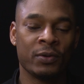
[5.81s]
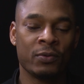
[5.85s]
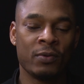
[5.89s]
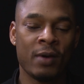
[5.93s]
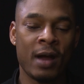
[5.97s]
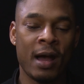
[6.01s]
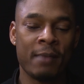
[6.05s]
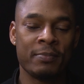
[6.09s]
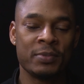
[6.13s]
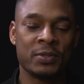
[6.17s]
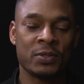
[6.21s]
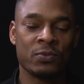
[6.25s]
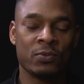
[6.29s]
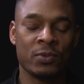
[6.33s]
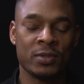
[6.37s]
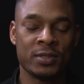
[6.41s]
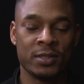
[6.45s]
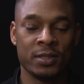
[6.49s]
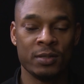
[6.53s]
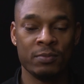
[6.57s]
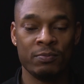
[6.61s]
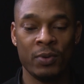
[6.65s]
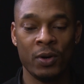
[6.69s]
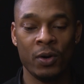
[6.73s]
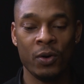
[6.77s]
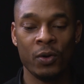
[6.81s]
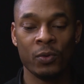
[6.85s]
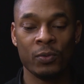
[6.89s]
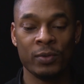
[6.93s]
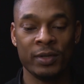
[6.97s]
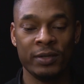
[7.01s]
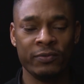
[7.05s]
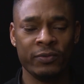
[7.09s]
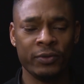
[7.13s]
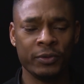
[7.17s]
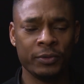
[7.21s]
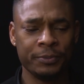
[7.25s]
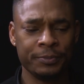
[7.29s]
crops was the boll
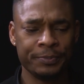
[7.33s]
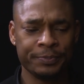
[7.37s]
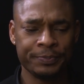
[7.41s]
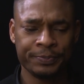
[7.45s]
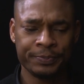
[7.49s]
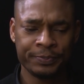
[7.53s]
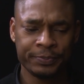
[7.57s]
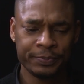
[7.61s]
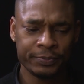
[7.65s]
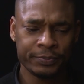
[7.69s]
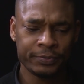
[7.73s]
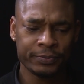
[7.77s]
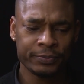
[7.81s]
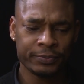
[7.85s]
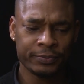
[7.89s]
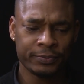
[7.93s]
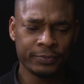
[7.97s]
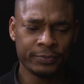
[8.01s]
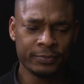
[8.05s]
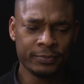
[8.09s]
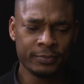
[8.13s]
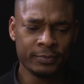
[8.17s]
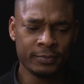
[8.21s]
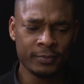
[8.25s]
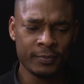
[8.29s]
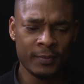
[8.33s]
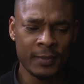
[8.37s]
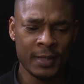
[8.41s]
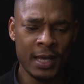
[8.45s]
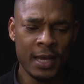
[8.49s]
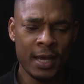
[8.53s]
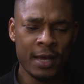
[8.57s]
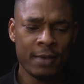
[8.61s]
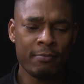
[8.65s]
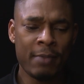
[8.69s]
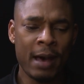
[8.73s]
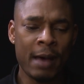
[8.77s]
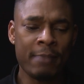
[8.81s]
weevil.
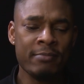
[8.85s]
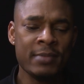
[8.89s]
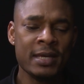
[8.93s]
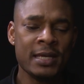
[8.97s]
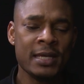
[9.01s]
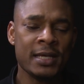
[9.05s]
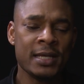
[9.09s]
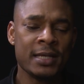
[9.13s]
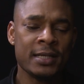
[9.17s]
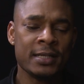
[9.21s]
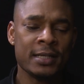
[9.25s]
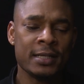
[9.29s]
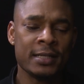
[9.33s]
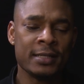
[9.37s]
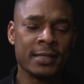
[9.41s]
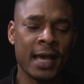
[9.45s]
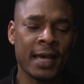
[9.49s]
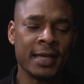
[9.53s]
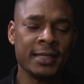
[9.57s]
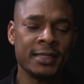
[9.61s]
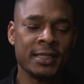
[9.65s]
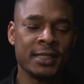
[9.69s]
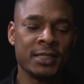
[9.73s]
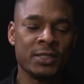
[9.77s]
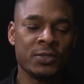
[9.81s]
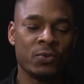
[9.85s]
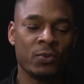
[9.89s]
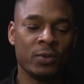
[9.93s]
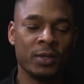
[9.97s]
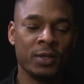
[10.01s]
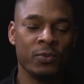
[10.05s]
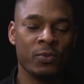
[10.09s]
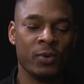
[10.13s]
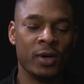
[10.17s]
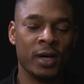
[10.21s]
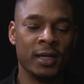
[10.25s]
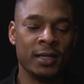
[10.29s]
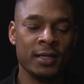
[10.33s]
By mid
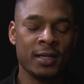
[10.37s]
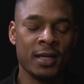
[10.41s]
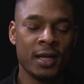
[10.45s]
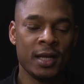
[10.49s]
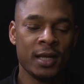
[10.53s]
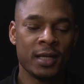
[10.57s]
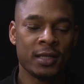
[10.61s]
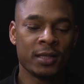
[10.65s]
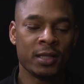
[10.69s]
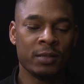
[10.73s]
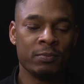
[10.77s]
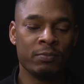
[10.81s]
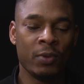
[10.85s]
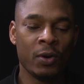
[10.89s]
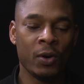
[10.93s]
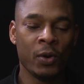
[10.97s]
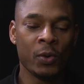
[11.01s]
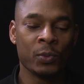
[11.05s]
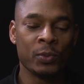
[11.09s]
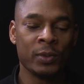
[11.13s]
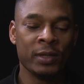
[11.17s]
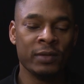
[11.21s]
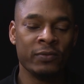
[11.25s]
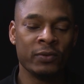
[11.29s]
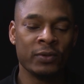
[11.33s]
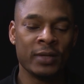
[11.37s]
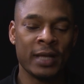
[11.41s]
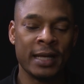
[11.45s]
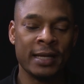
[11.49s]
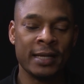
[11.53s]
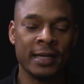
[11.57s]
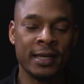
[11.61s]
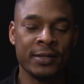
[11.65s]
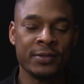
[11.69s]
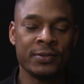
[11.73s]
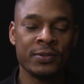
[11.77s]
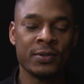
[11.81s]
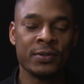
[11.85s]
1921, the boll weevil had
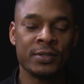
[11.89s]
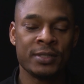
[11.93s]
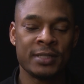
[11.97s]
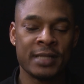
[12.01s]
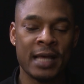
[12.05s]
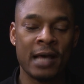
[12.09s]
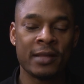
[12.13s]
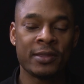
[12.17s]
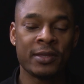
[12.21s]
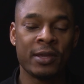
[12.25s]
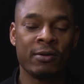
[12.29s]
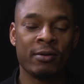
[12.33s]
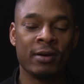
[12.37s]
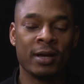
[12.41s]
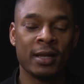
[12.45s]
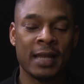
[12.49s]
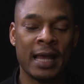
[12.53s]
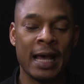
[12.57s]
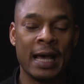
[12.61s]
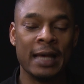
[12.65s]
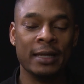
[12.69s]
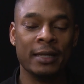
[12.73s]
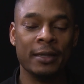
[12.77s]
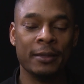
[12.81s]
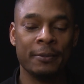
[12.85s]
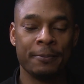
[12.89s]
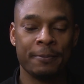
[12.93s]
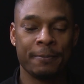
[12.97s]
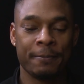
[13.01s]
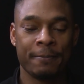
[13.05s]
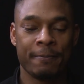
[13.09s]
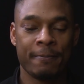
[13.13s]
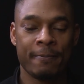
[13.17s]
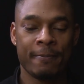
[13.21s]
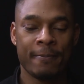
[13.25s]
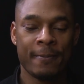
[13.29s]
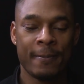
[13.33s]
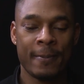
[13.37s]
entered South Carolina.
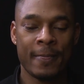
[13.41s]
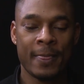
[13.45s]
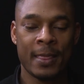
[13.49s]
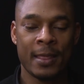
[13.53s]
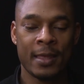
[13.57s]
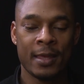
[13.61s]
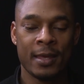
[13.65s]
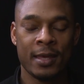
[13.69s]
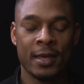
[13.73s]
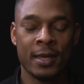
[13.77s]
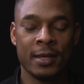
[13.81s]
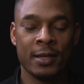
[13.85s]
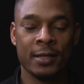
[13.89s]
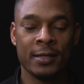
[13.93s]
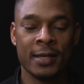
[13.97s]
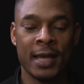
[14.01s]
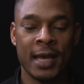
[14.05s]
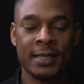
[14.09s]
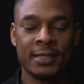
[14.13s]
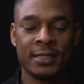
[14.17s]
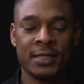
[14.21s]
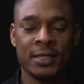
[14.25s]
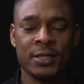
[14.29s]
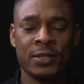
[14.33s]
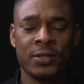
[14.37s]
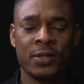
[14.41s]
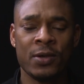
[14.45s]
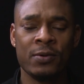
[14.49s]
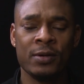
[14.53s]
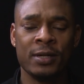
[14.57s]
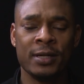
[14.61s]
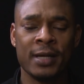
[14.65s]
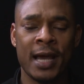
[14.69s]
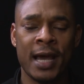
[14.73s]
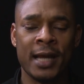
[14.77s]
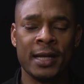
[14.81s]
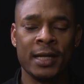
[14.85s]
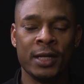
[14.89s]
In a
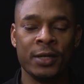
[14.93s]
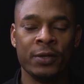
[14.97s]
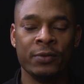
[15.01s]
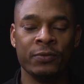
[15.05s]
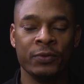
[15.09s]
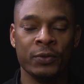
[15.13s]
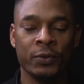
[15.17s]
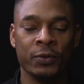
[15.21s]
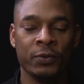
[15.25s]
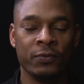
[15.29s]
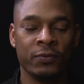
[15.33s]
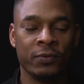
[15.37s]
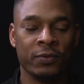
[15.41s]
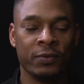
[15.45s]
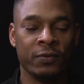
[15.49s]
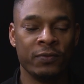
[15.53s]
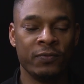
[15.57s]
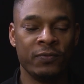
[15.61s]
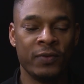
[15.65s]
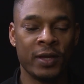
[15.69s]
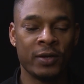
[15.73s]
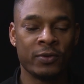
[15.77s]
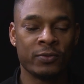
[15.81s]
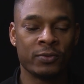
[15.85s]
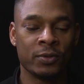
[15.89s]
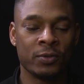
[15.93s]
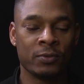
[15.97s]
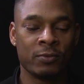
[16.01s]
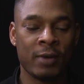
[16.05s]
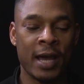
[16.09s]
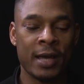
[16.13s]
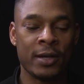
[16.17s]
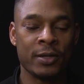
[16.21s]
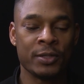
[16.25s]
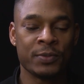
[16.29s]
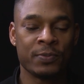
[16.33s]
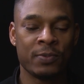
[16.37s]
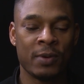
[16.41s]
1939 interview for the Federal
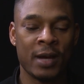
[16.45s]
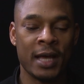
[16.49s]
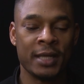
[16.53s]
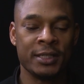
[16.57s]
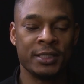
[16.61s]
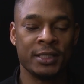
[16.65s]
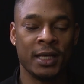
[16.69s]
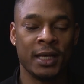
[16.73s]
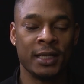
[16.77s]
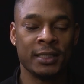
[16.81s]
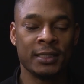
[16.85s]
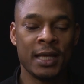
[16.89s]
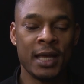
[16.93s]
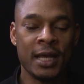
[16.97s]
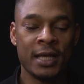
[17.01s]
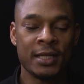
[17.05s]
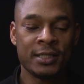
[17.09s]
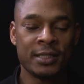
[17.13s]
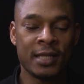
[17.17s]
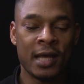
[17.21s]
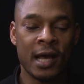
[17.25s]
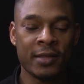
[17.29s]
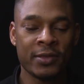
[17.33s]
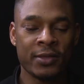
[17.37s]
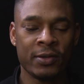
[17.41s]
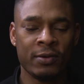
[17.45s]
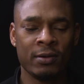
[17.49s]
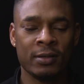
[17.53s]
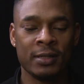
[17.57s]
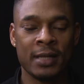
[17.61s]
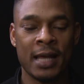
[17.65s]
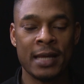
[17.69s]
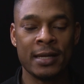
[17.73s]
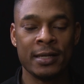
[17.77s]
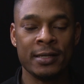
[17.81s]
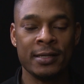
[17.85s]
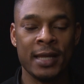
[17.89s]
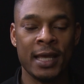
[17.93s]
Writers Project, South
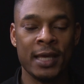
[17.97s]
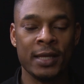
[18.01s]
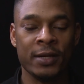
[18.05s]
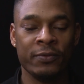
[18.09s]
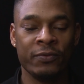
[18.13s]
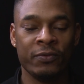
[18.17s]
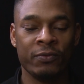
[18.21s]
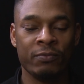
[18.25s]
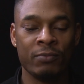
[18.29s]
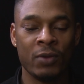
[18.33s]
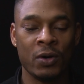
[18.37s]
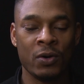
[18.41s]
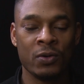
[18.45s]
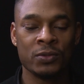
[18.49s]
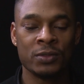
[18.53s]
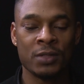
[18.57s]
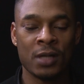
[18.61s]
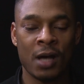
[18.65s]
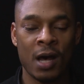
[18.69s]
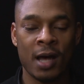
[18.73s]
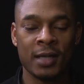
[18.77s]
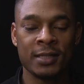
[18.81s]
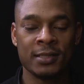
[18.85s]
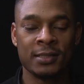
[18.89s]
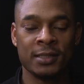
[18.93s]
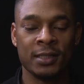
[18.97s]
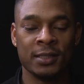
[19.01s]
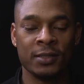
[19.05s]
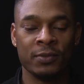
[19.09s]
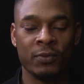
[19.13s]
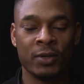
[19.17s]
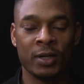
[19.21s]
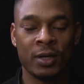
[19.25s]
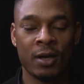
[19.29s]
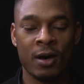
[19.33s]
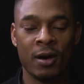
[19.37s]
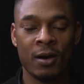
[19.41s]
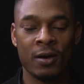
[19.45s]
Carolina native Mose Austin
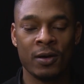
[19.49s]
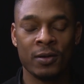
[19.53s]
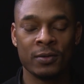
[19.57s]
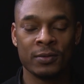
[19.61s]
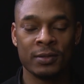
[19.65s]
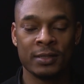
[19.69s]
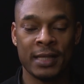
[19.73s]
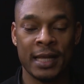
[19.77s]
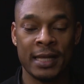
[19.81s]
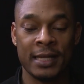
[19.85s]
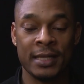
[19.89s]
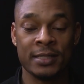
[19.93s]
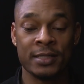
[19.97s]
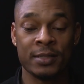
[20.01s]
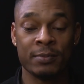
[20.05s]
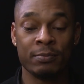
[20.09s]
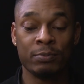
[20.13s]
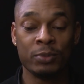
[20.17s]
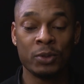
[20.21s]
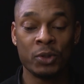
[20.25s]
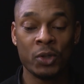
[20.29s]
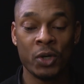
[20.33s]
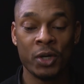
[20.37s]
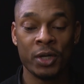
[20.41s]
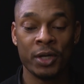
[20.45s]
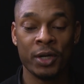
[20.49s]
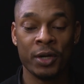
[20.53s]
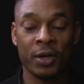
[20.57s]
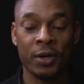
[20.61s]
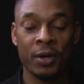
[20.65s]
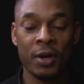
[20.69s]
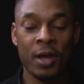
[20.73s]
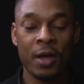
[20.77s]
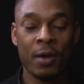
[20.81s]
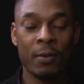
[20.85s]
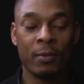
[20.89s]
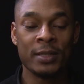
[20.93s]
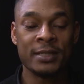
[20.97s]
recalled that his employer
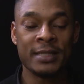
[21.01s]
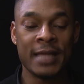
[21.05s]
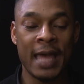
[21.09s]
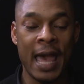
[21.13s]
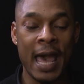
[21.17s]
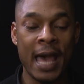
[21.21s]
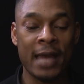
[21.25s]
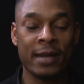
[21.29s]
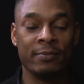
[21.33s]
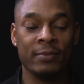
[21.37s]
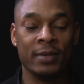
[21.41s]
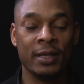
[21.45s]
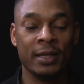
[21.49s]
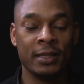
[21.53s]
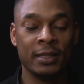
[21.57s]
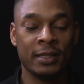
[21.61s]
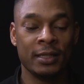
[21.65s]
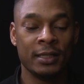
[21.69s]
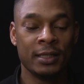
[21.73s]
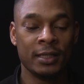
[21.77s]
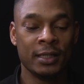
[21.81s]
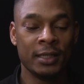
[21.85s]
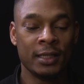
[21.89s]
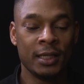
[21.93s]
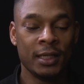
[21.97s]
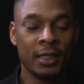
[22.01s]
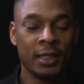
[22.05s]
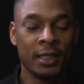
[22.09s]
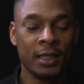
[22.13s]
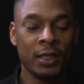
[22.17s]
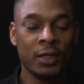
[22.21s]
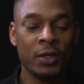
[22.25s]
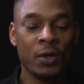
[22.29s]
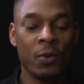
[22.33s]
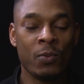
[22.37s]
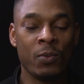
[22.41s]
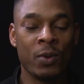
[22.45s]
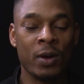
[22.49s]
was adamant
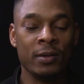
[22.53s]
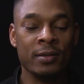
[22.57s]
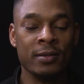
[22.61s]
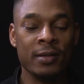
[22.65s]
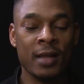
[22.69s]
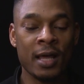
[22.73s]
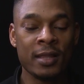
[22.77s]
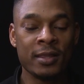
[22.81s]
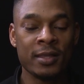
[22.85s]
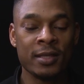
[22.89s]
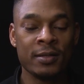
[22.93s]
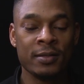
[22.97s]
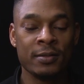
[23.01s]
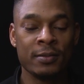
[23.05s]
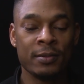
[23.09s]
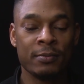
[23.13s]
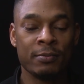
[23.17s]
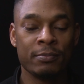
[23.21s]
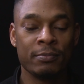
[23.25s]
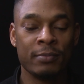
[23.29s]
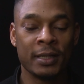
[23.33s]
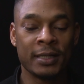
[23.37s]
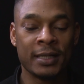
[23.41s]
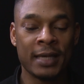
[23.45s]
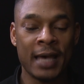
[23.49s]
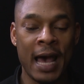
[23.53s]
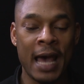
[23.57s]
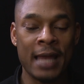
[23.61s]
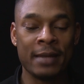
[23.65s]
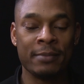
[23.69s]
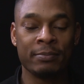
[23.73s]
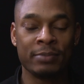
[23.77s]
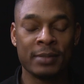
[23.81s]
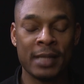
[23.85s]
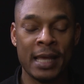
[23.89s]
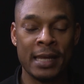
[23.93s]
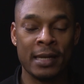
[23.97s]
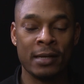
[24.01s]
he don't want nothing but cotton
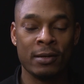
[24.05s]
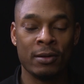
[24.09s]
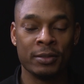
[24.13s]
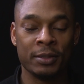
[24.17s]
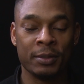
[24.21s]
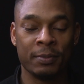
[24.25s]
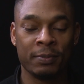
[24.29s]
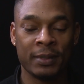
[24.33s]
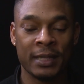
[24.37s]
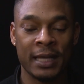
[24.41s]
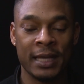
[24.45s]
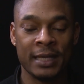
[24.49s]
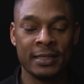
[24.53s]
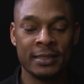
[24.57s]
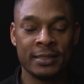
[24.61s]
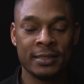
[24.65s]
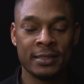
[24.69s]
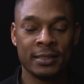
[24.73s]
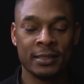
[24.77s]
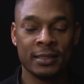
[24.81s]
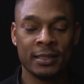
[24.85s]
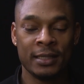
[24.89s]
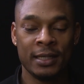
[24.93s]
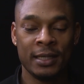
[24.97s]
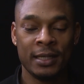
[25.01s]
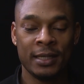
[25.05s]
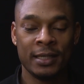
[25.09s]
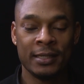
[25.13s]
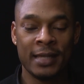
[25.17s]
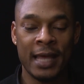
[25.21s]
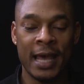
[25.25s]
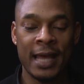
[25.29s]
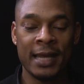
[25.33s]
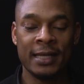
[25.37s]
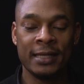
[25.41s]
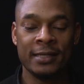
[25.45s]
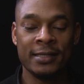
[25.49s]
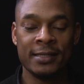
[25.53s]
planted on the place,
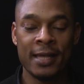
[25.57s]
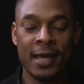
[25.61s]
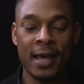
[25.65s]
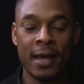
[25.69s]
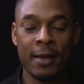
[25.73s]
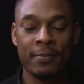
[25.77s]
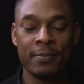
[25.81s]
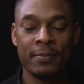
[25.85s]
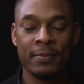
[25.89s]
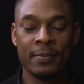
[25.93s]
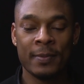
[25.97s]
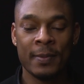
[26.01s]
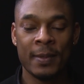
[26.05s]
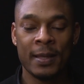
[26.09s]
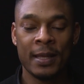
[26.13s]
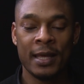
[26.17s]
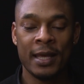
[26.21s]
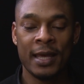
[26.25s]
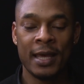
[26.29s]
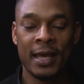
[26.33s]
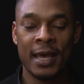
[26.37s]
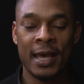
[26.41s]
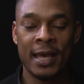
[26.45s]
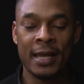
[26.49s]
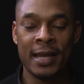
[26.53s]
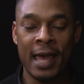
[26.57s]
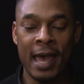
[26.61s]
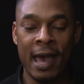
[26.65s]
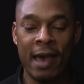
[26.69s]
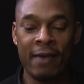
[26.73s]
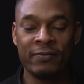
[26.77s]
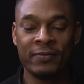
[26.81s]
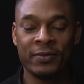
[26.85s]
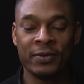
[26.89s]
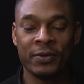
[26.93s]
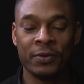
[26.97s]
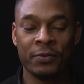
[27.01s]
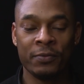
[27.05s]
that he dept and
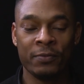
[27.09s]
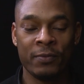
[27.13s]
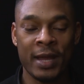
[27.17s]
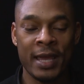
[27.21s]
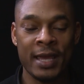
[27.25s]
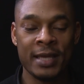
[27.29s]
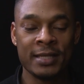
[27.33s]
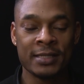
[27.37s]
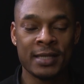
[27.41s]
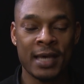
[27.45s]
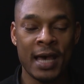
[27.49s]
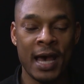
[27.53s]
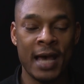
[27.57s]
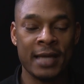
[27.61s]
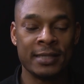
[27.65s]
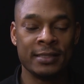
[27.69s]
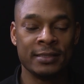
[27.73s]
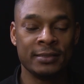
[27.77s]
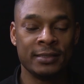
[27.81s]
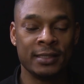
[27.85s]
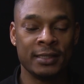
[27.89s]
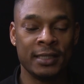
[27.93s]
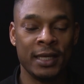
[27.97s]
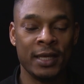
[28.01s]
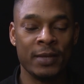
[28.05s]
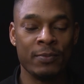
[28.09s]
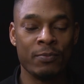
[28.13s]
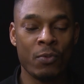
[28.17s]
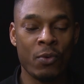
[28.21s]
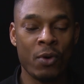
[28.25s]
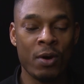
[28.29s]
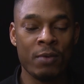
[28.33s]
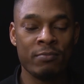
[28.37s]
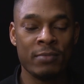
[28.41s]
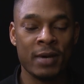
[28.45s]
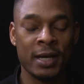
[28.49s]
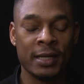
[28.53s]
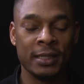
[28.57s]
after raised cotton to get
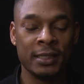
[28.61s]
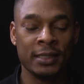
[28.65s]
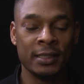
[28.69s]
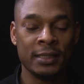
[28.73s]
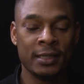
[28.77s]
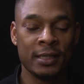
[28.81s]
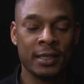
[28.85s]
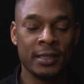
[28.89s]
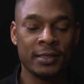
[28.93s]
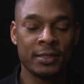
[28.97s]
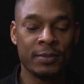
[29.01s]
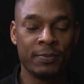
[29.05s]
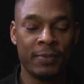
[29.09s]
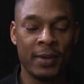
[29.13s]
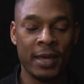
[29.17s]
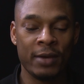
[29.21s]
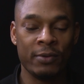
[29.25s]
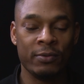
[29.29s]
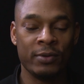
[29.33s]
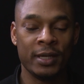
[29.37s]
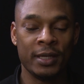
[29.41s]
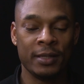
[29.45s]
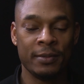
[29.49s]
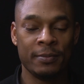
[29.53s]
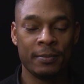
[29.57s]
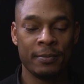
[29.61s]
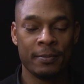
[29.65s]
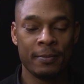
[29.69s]
more money to pay with.